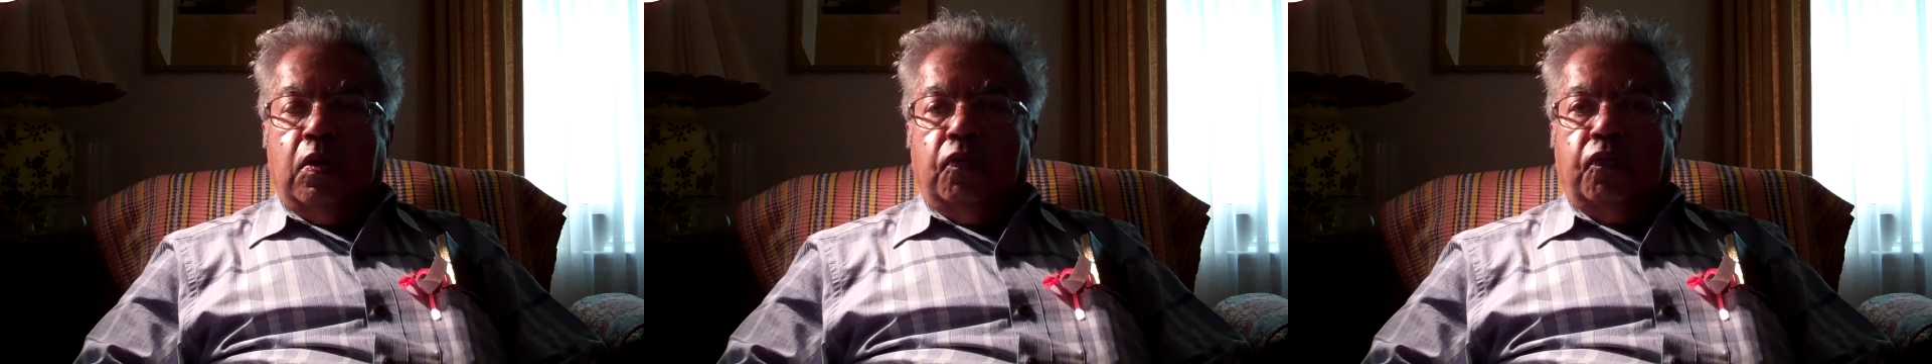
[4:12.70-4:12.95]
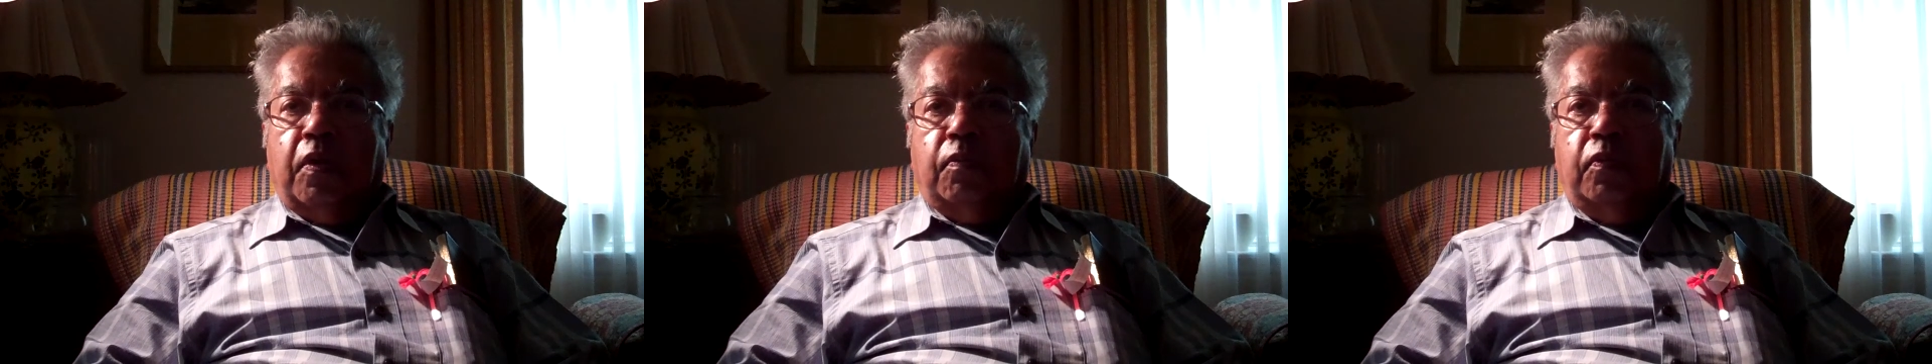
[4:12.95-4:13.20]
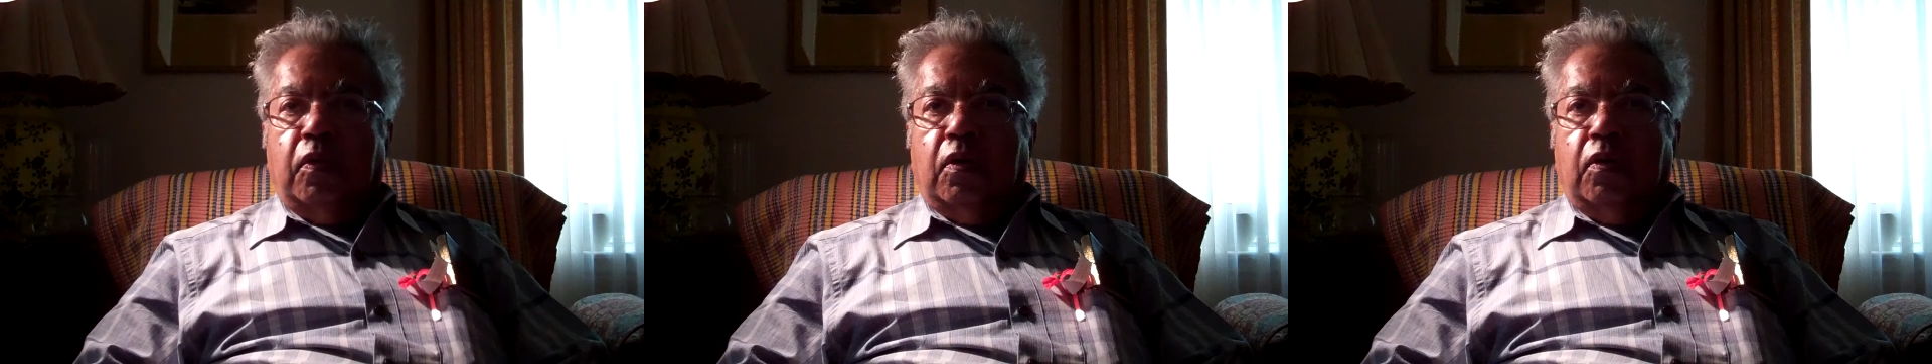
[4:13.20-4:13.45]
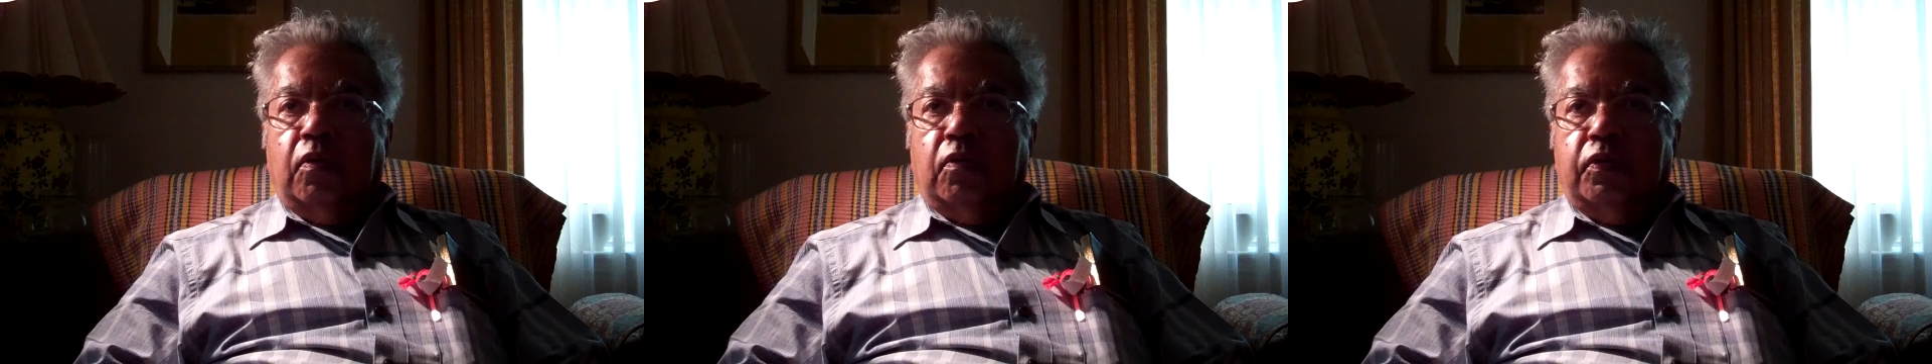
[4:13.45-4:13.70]
From
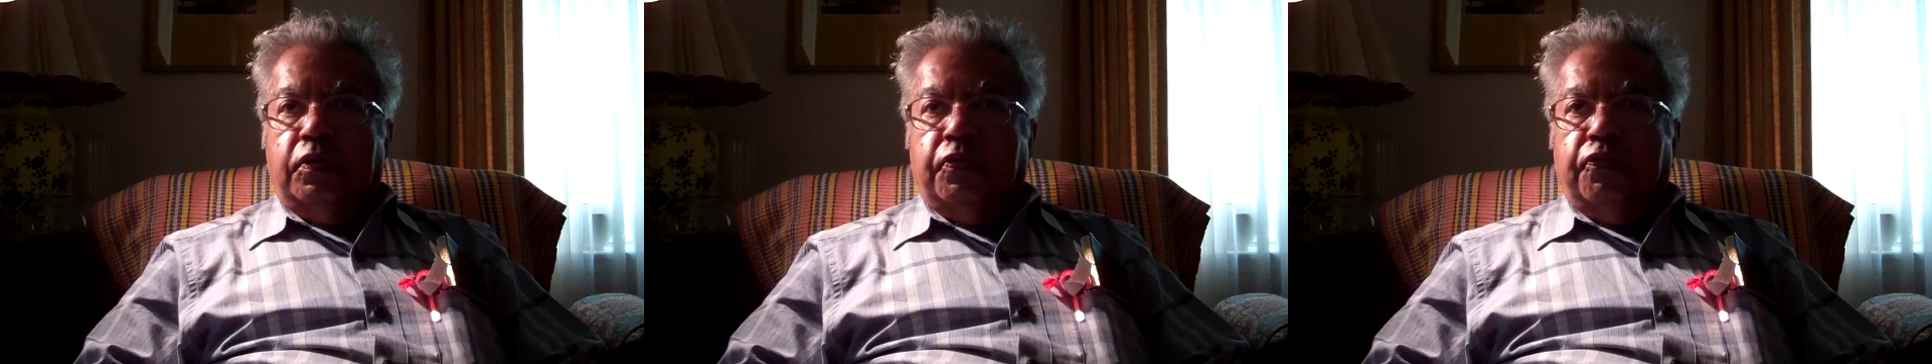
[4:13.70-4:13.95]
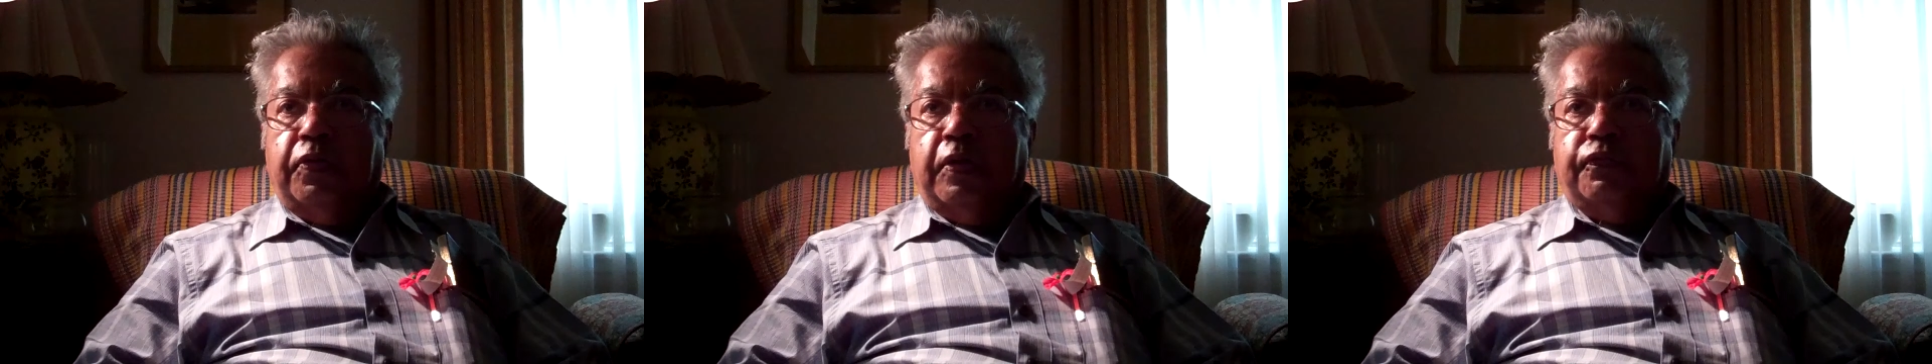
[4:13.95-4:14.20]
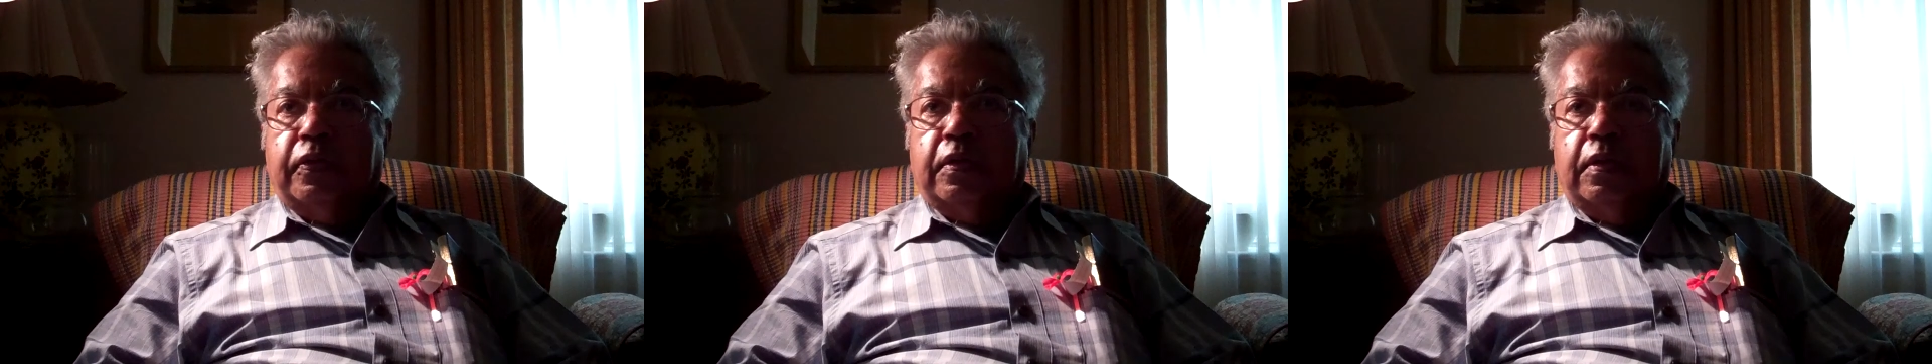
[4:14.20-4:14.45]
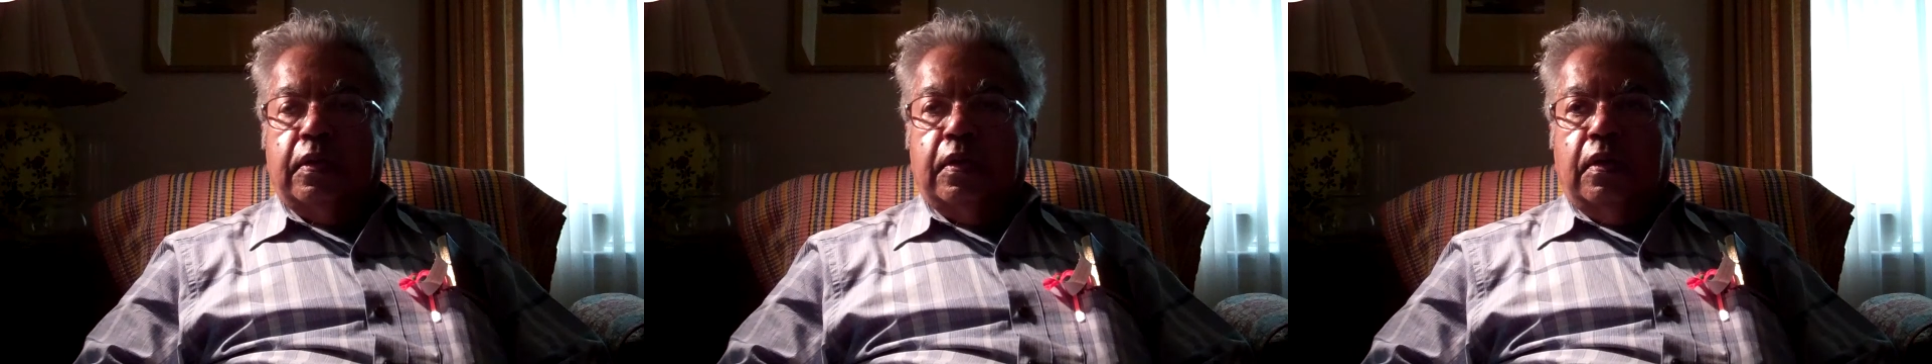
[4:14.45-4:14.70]
5th,
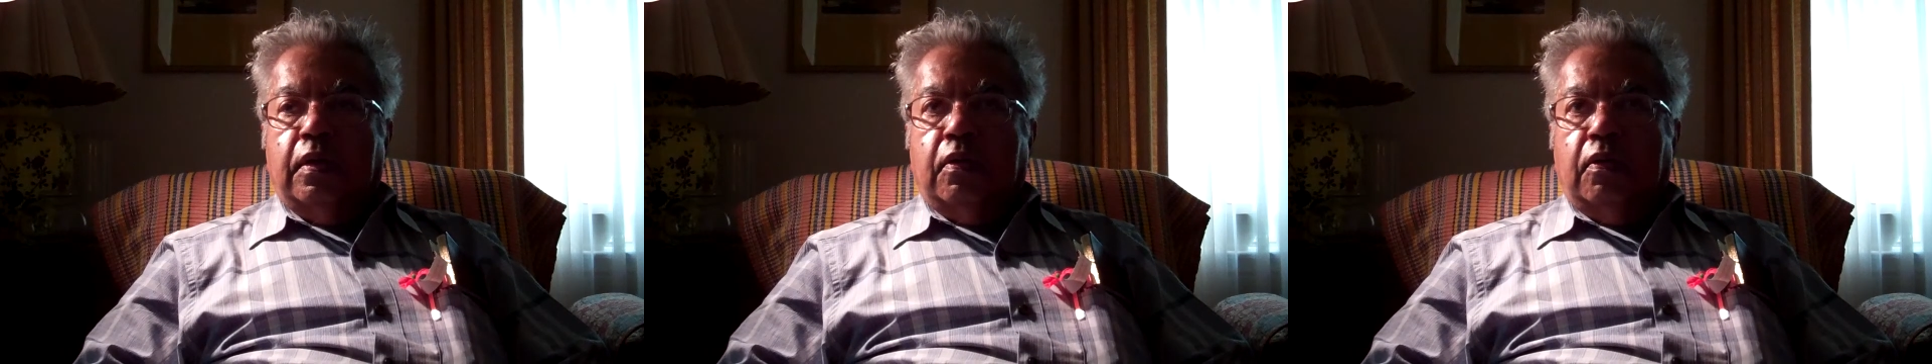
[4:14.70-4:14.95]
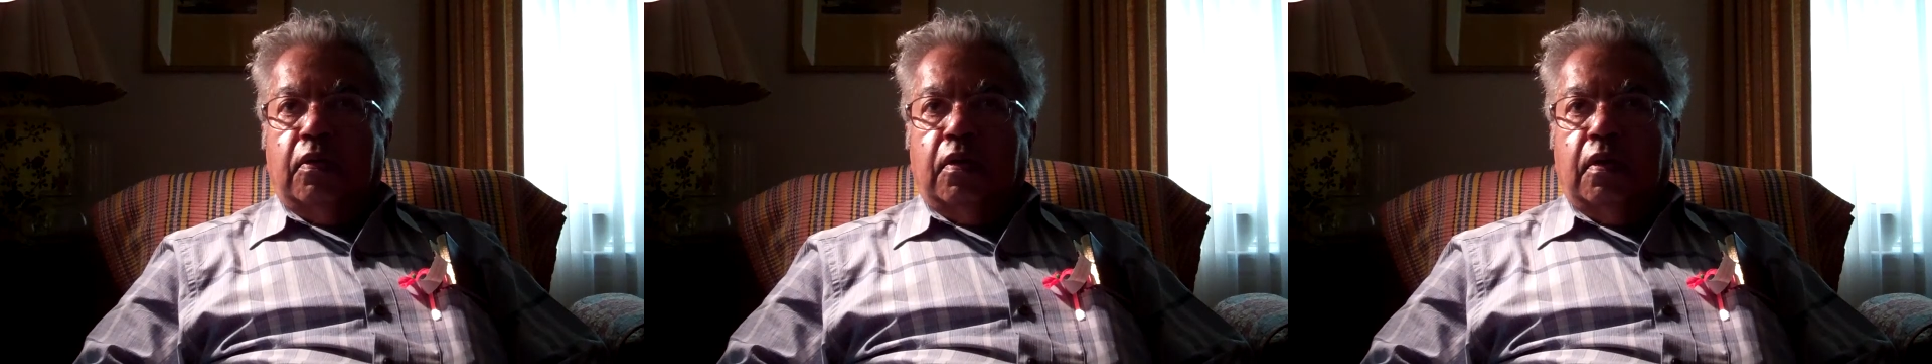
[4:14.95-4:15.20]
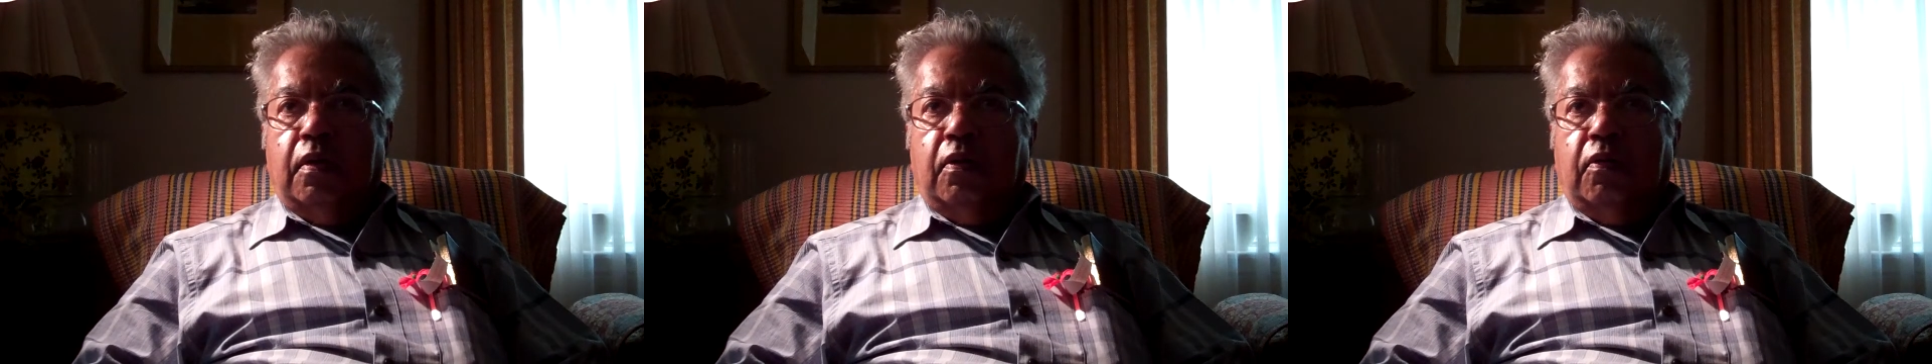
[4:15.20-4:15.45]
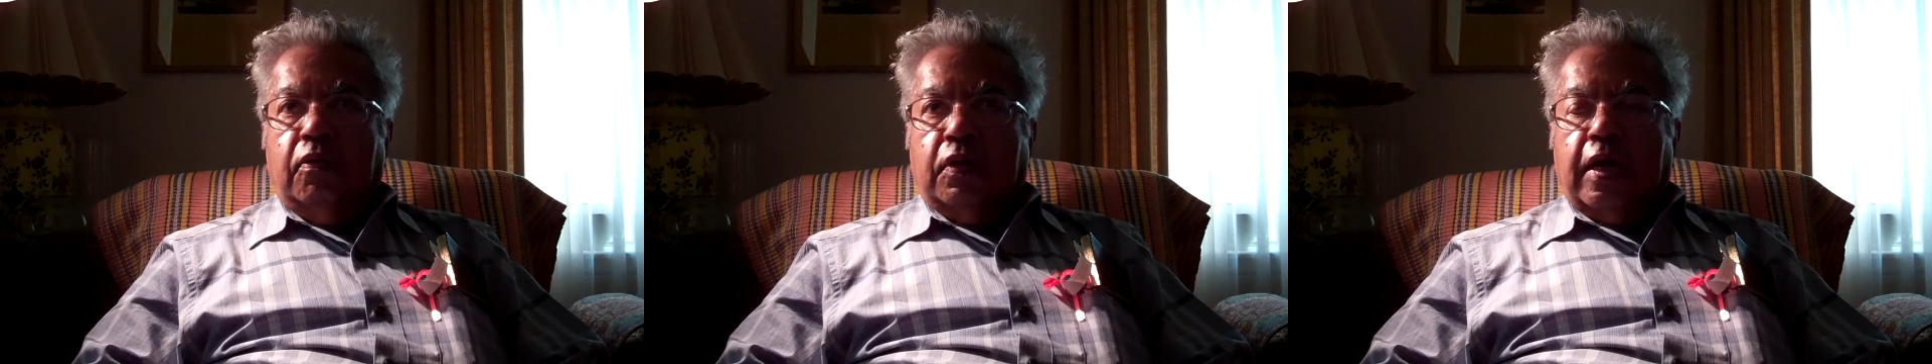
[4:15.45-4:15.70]

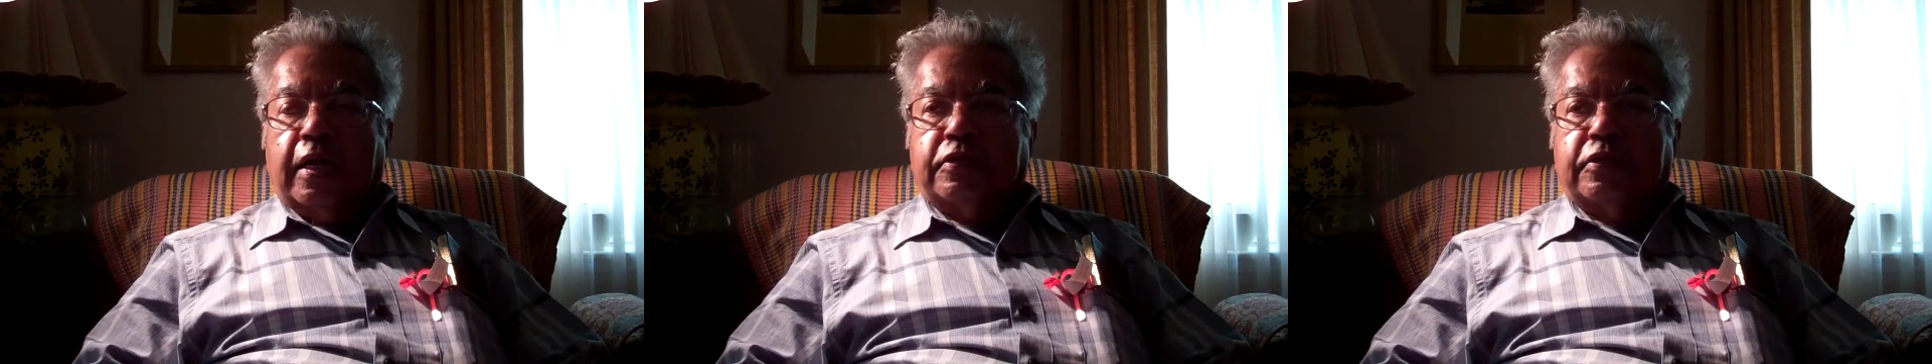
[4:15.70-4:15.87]
class